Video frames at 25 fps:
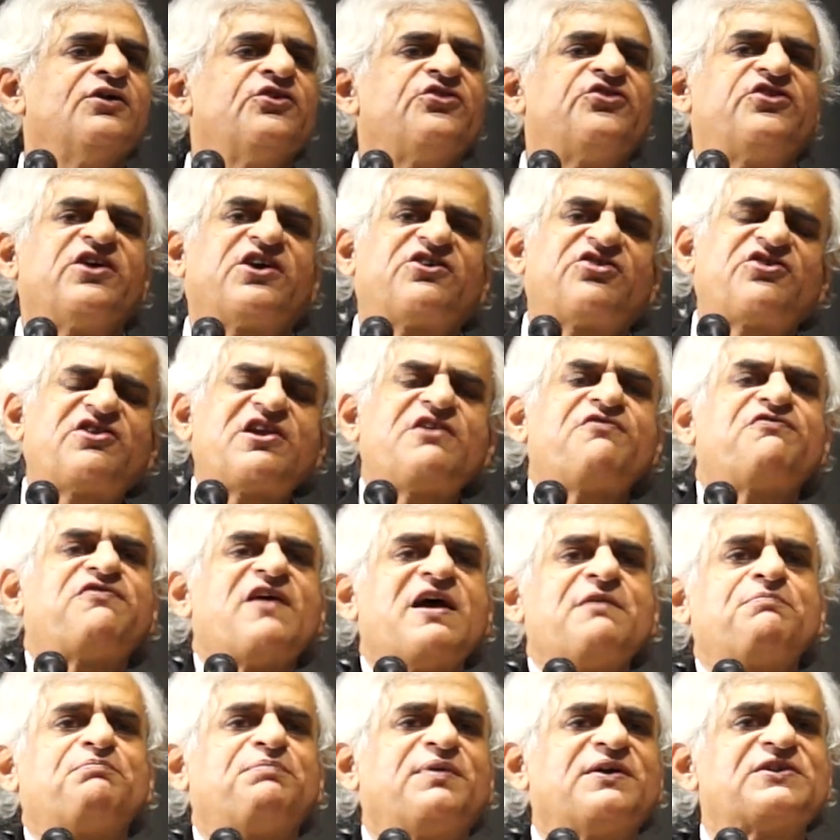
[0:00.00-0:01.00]

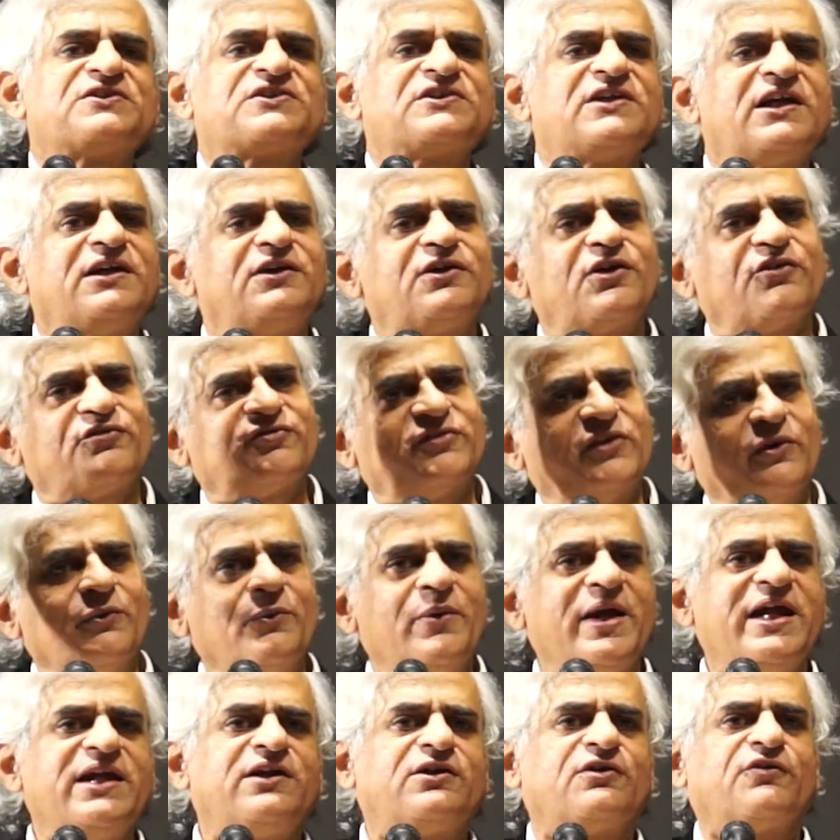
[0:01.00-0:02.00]
65% of
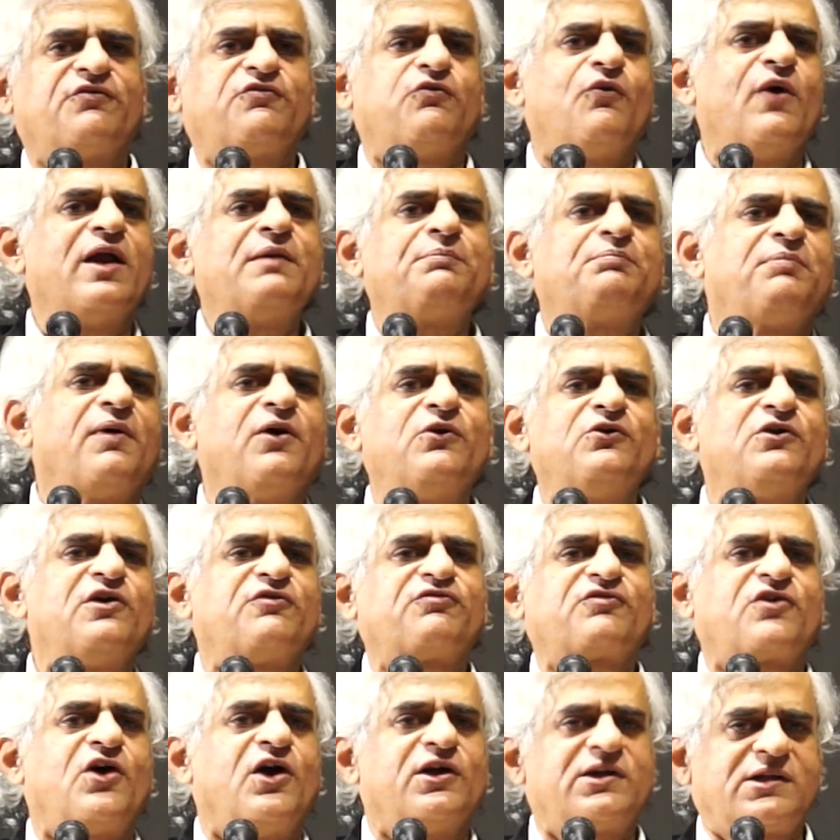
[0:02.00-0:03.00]
the weight of 1 pound
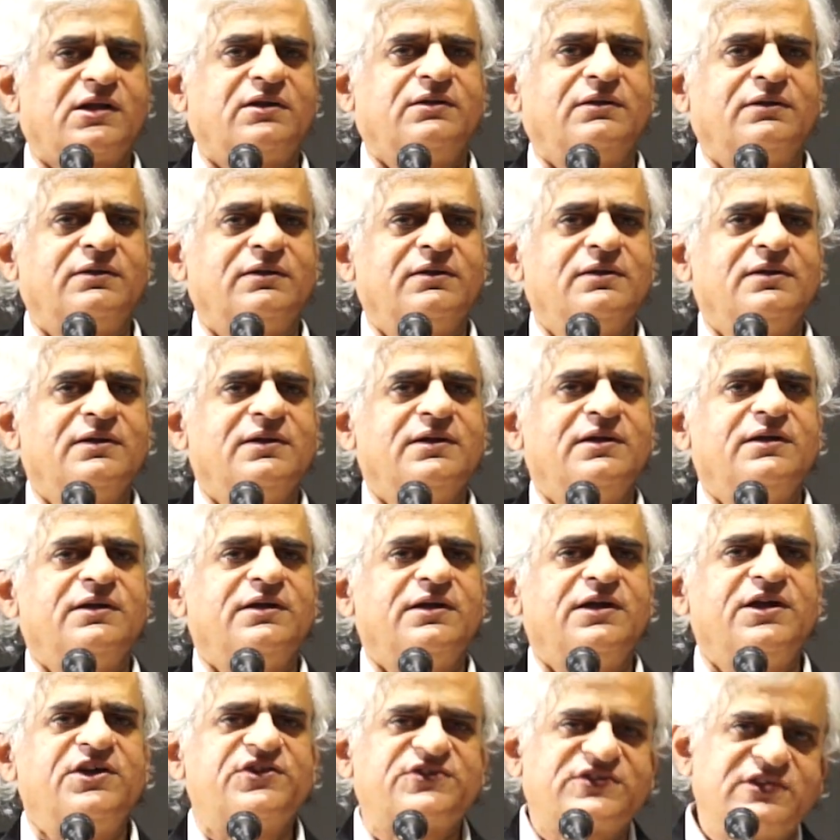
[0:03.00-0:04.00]
of cotton
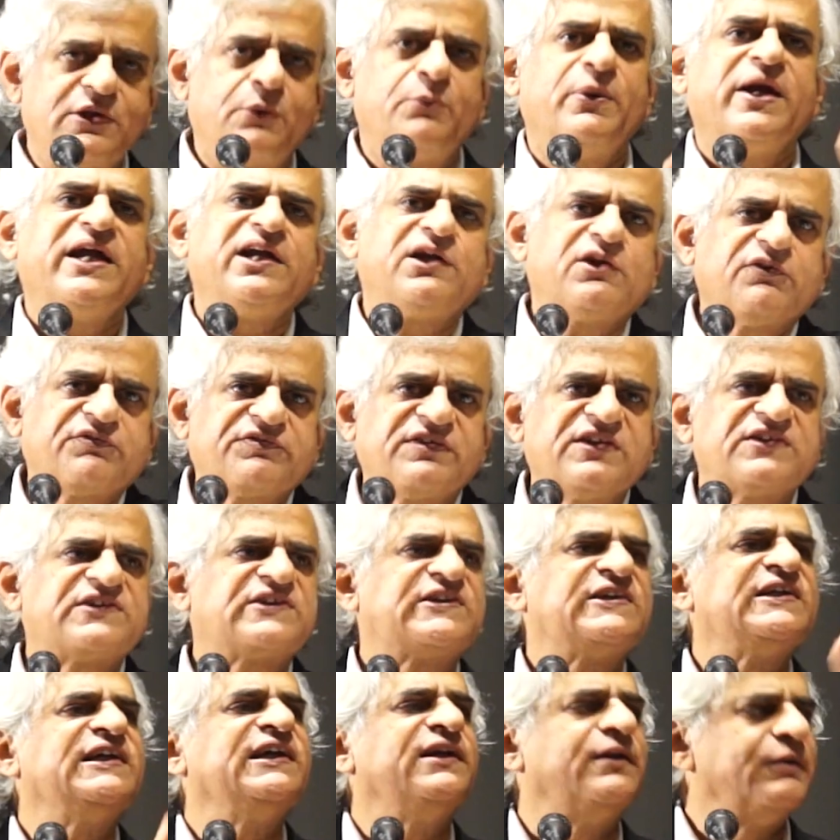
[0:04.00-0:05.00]
is the weight of the
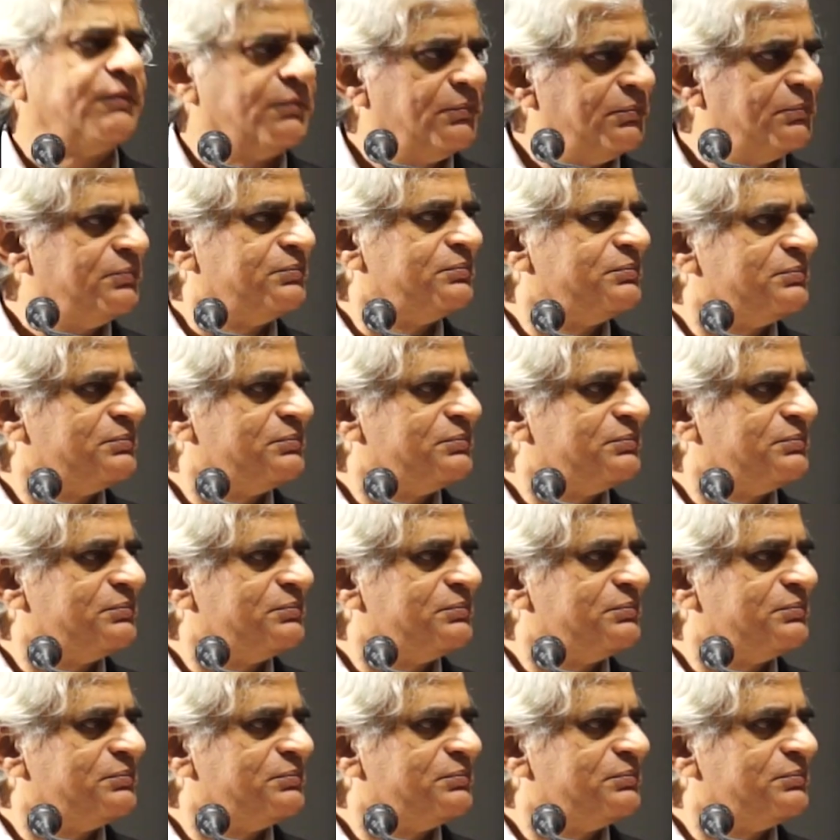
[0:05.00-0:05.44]
seed.